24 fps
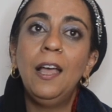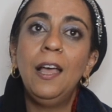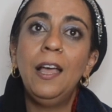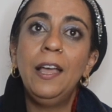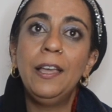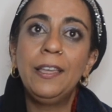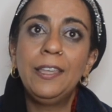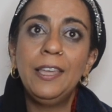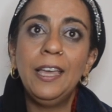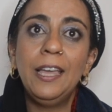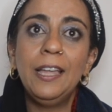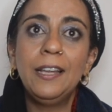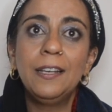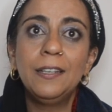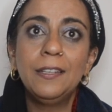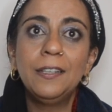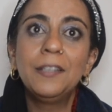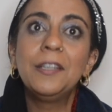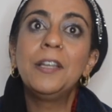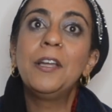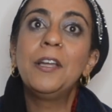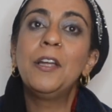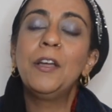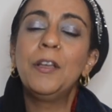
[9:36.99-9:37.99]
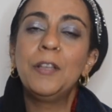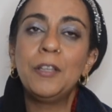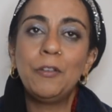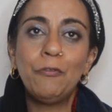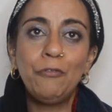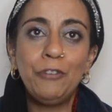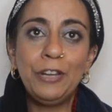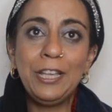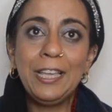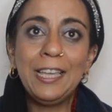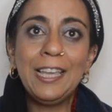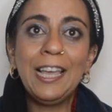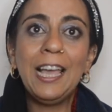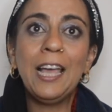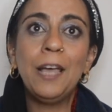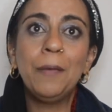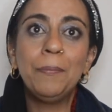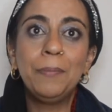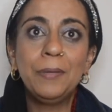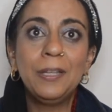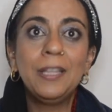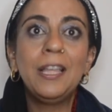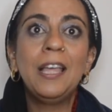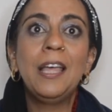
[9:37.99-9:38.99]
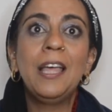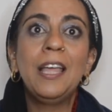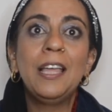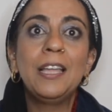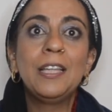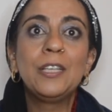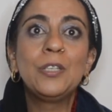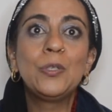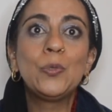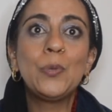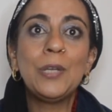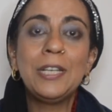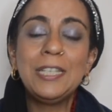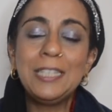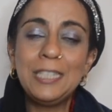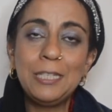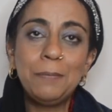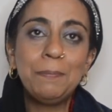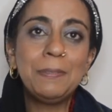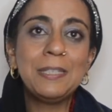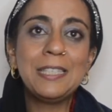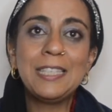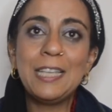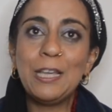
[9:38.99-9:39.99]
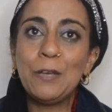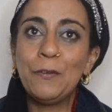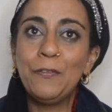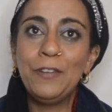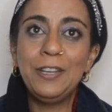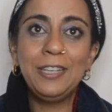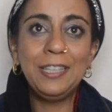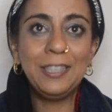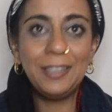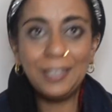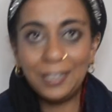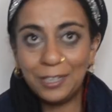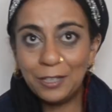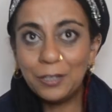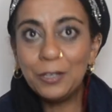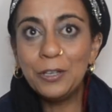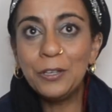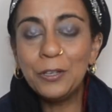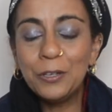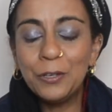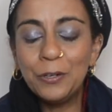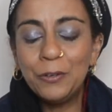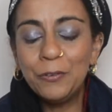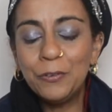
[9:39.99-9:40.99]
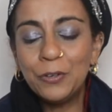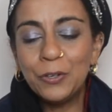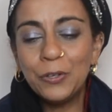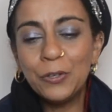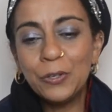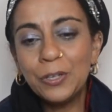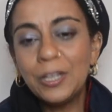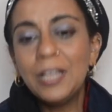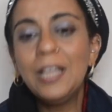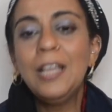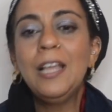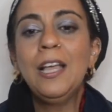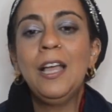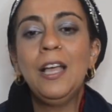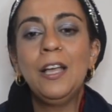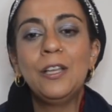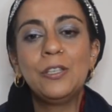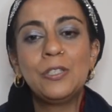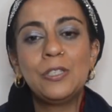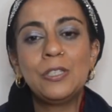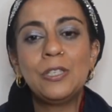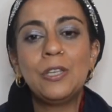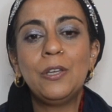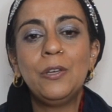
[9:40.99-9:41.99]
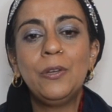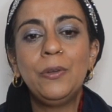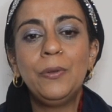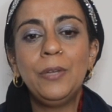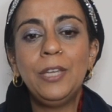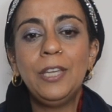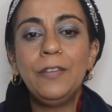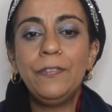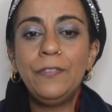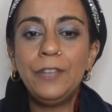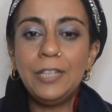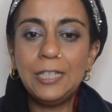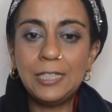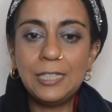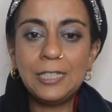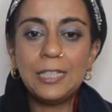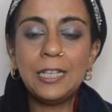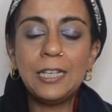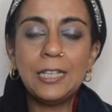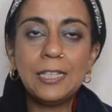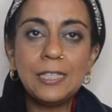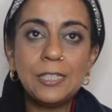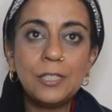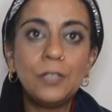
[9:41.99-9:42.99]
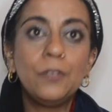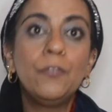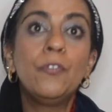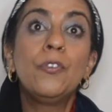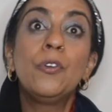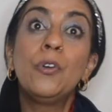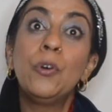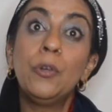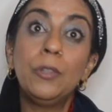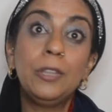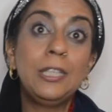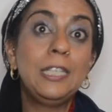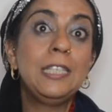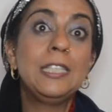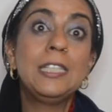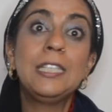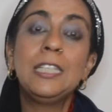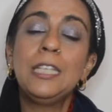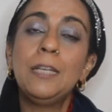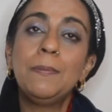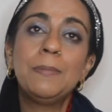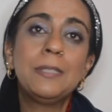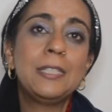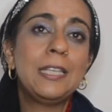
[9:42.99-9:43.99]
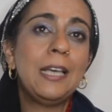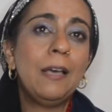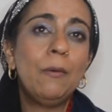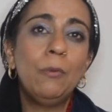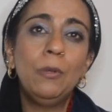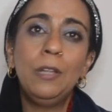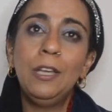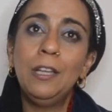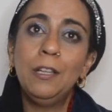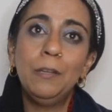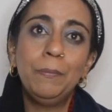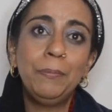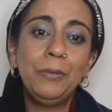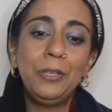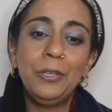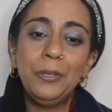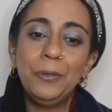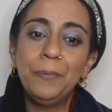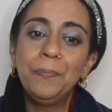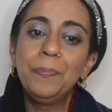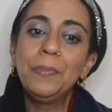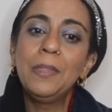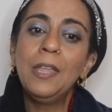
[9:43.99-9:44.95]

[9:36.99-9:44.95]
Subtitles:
Again, recap. 20% of anything can go wrong. So if it does, you've got these tips that will help you.